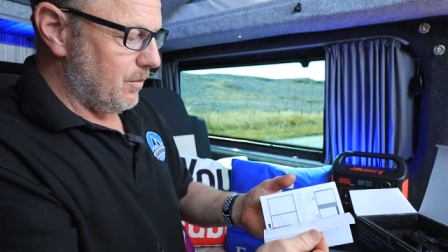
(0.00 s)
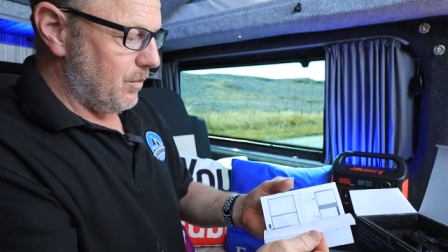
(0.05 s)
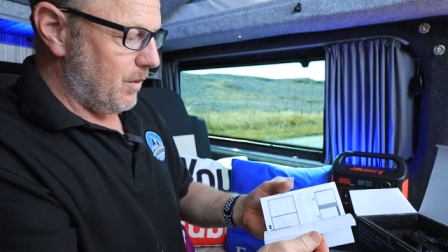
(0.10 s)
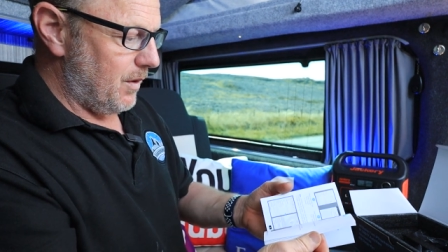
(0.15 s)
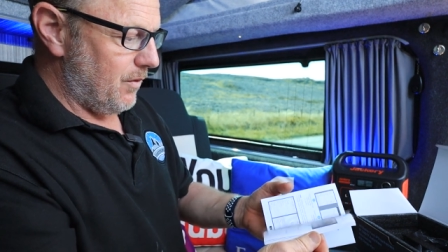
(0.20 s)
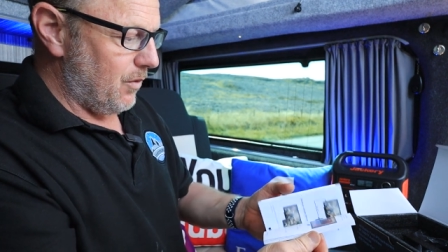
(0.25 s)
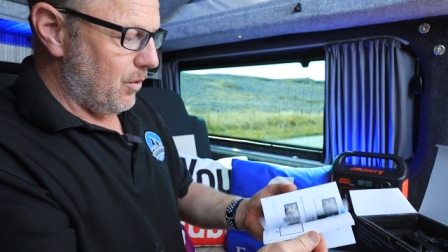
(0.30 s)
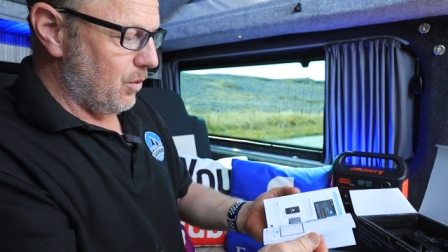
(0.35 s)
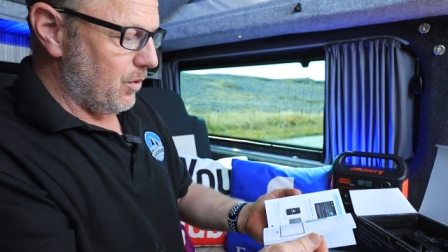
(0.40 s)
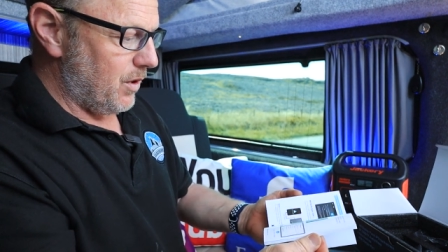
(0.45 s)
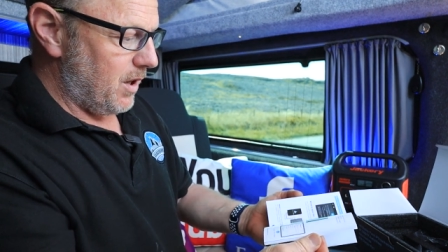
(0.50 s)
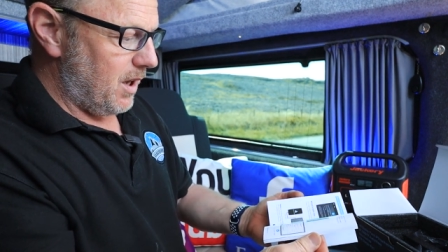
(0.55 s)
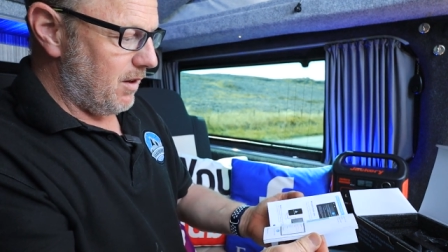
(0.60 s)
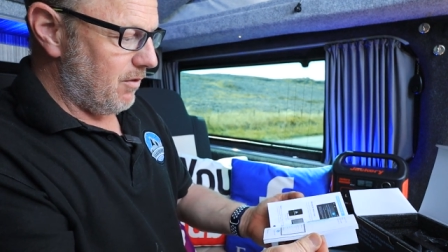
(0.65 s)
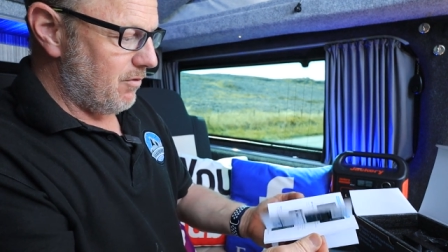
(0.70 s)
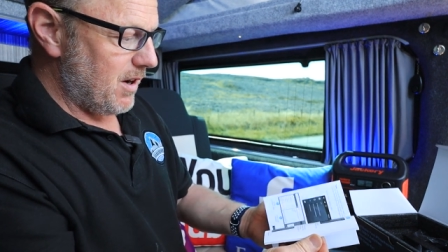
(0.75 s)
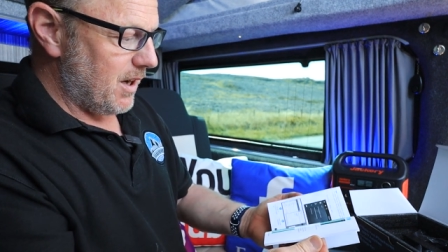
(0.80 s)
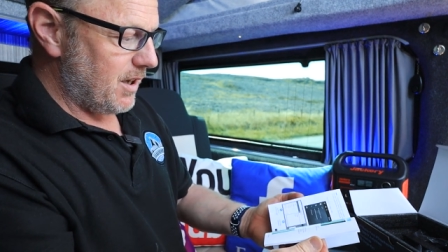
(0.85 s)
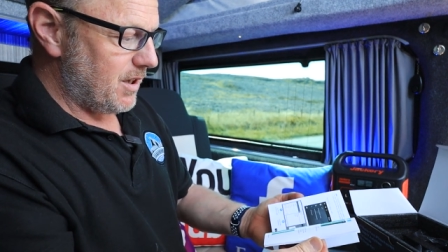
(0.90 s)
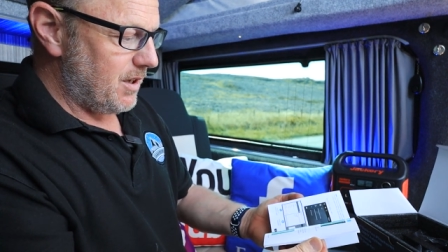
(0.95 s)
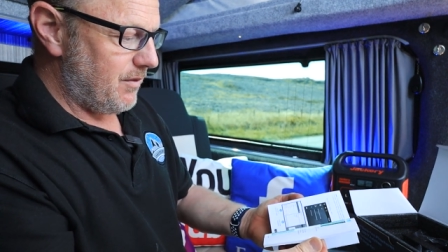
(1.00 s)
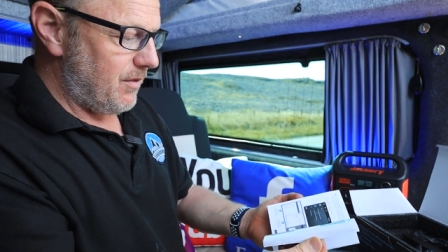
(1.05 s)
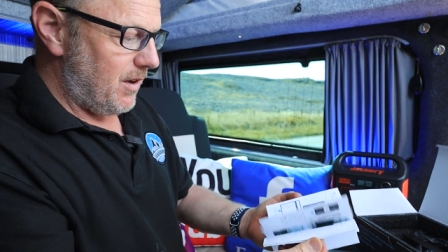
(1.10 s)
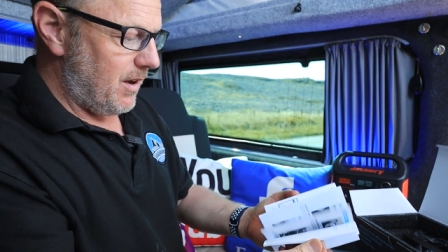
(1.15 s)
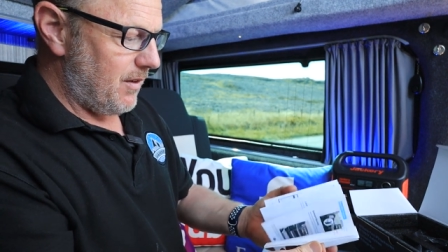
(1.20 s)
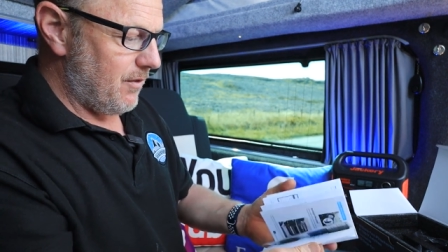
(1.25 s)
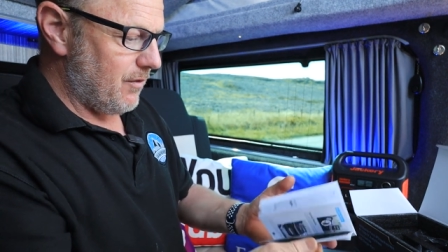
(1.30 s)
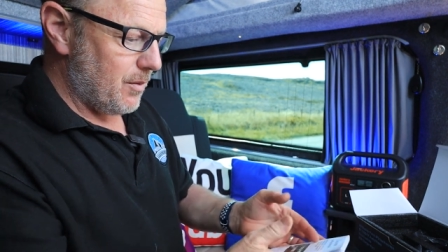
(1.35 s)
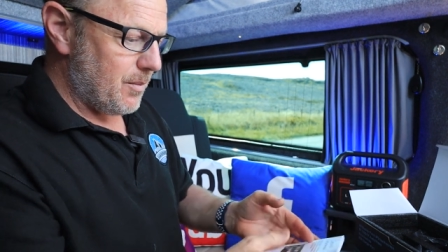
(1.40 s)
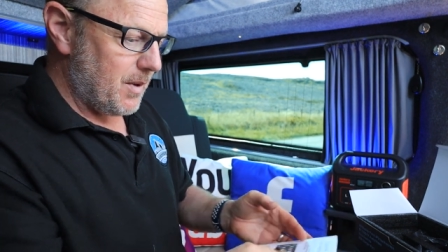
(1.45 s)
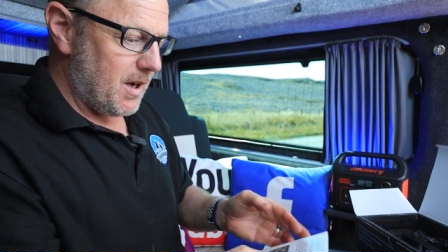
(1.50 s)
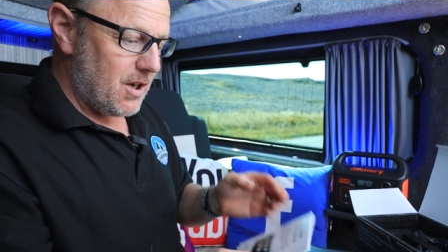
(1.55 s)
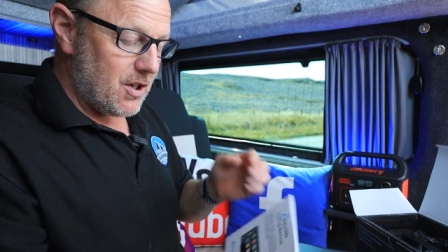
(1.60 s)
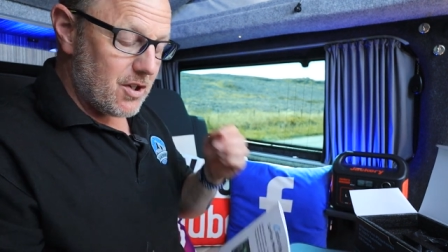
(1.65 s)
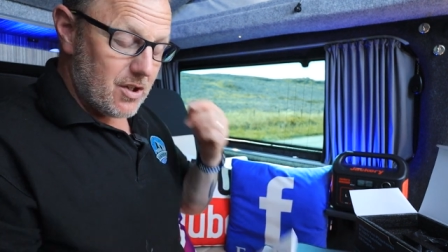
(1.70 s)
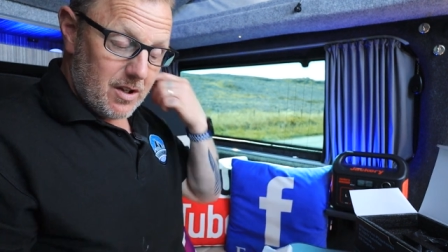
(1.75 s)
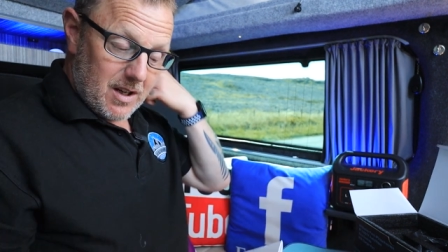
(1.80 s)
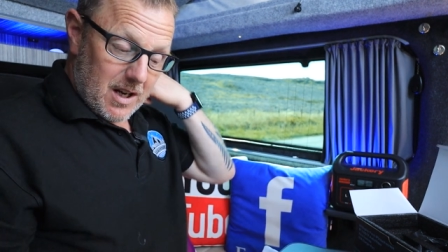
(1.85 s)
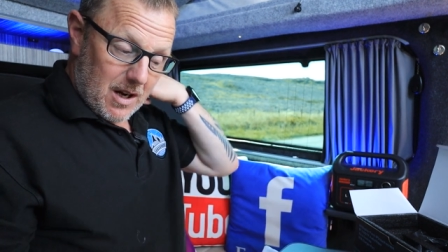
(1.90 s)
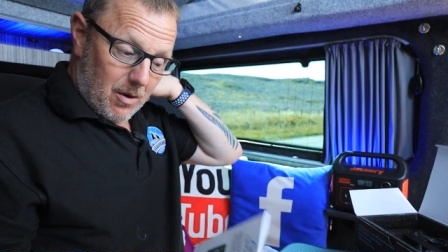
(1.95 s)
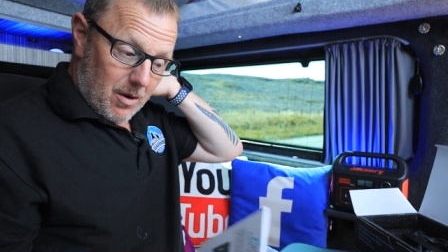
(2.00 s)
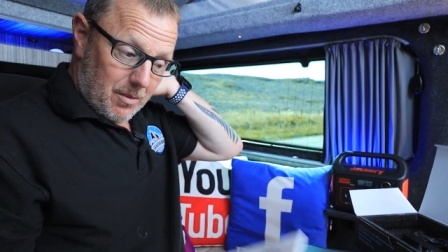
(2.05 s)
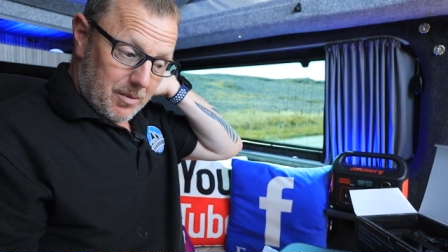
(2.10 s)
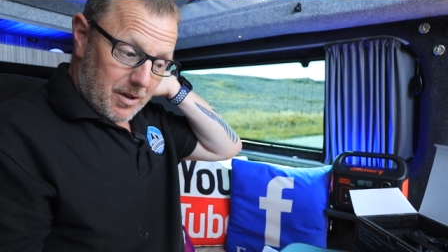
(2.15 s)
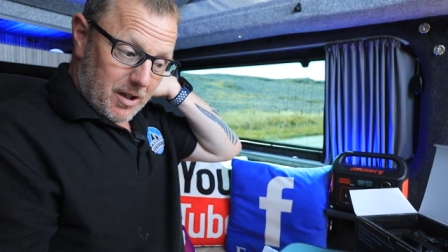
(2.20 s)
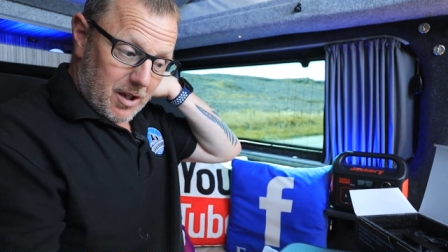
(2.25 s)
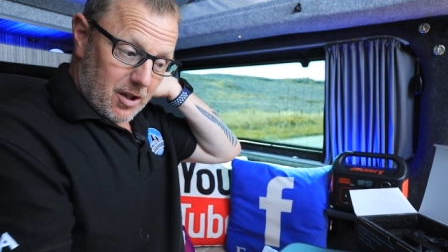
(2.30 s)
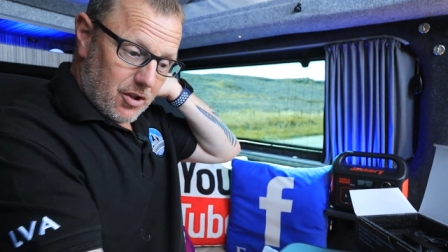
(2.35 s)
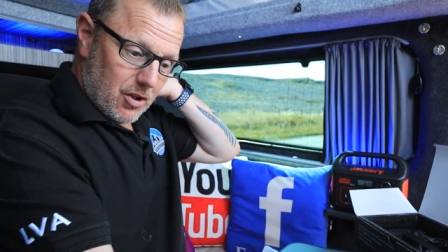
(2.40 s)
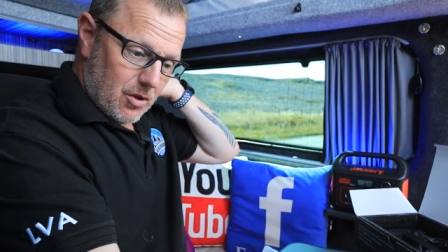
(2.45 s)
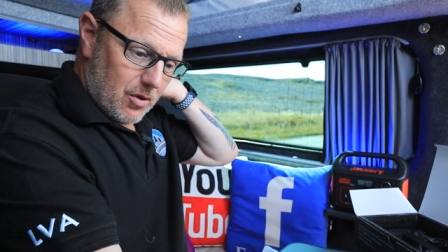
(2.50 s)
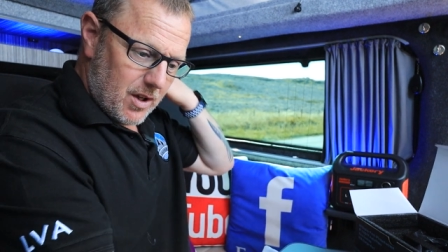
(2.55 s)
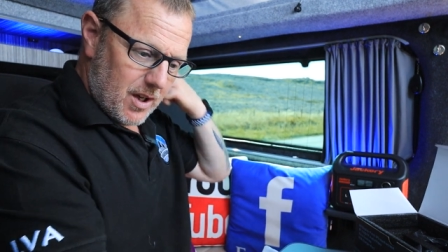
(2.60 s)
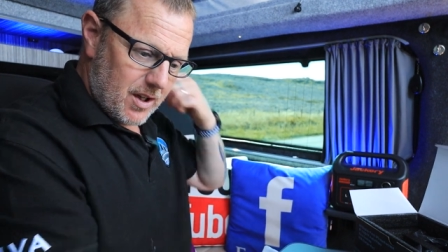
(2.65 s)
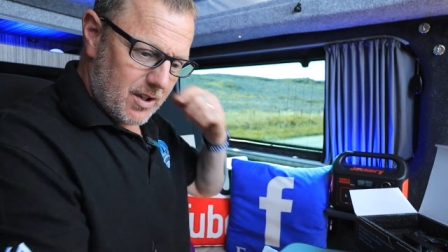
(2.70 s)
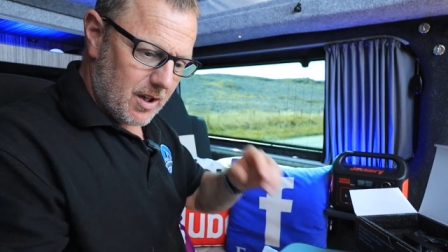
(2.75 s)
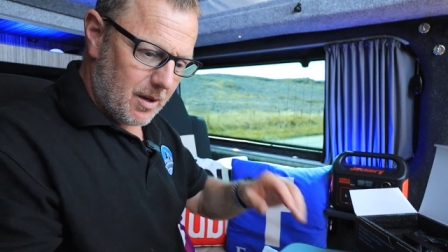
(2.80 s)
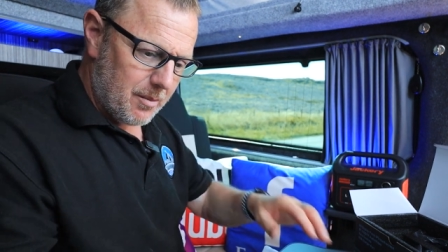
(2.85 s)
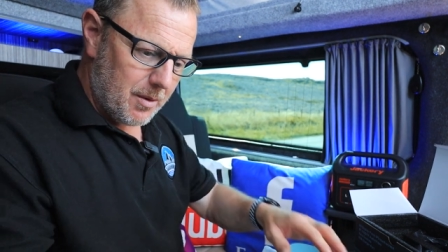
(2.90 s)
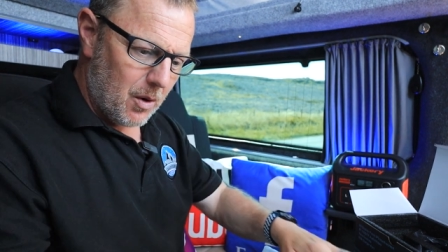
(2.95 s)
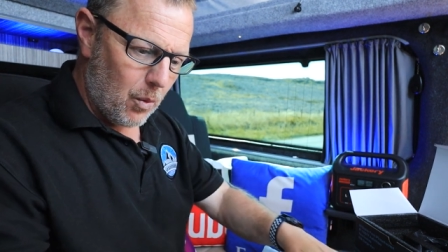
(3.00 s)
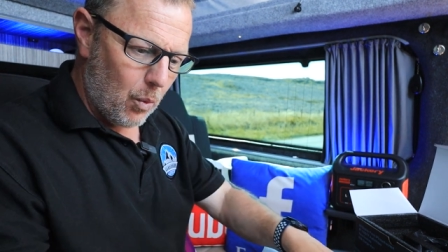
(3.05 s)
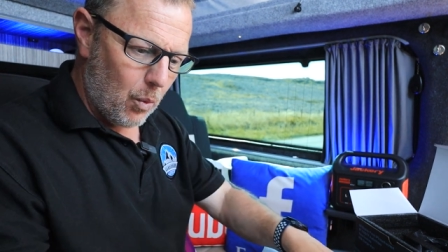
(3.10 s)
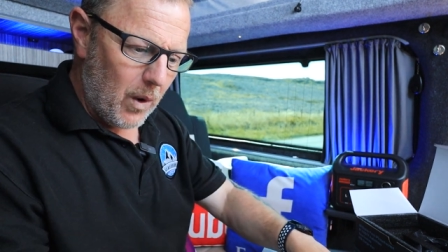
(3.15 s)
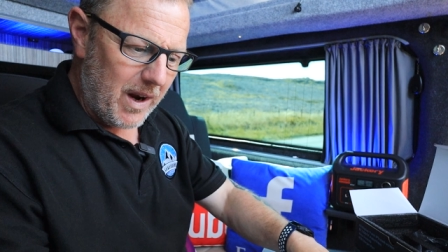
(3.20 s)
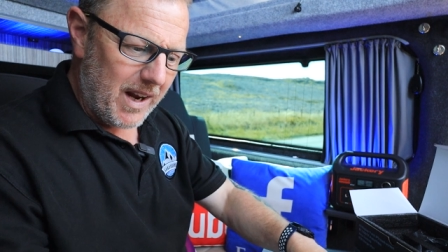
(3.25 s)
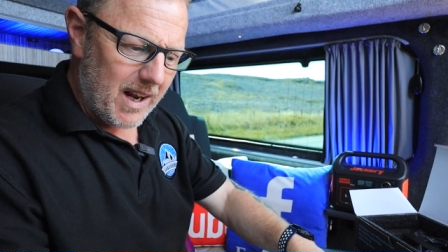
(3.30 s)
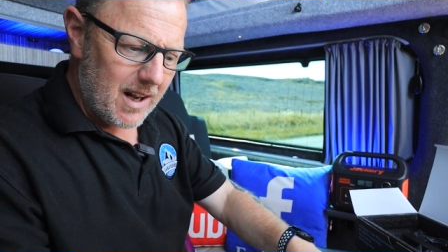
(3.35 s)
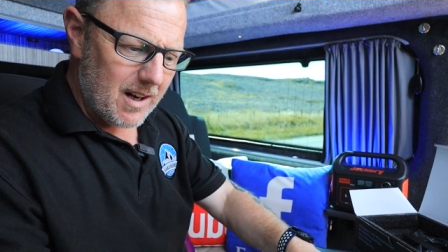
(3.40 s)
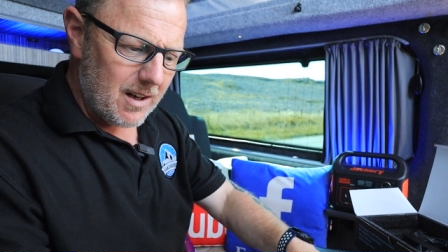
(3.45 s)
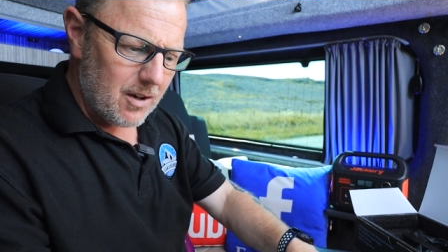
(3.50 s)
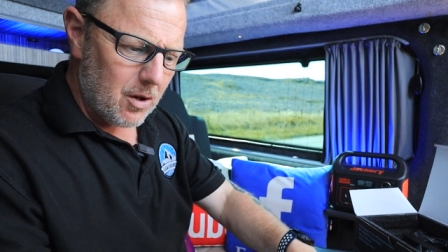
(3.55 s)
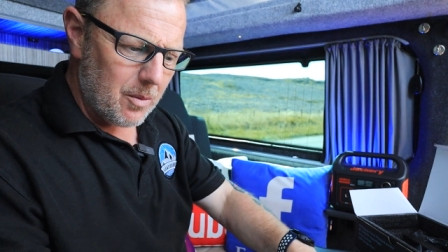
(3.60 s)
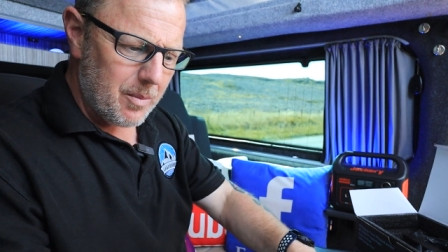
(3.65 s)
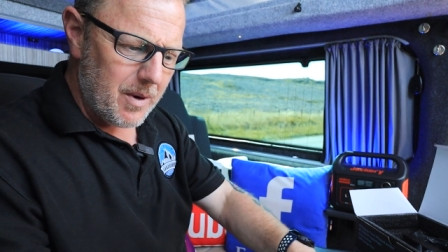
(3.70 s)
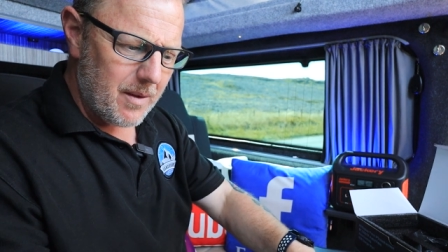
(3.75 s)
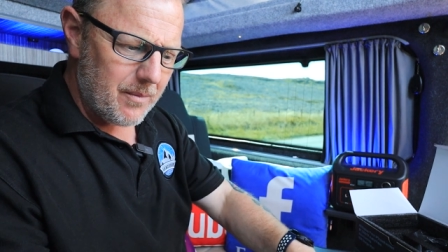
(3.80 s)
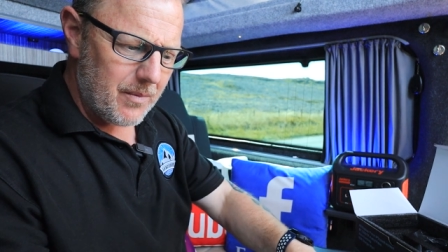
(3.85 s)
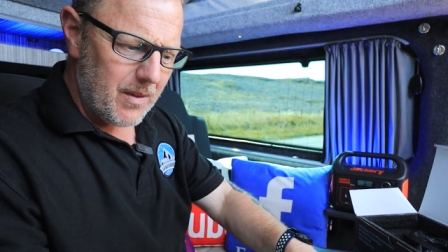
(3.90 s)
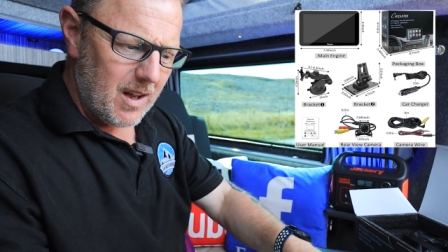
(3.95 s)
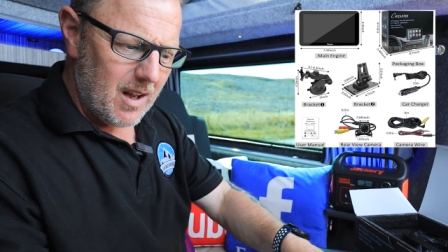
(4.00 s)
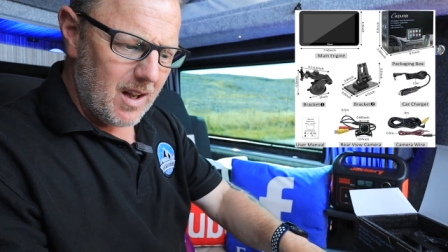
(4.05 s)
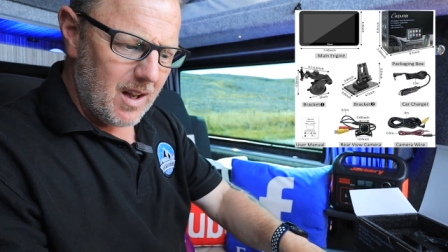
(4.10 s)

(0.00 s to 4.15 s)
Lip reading: With all the relative information. Now I'm going to do this, I'm going to wing it a little bit.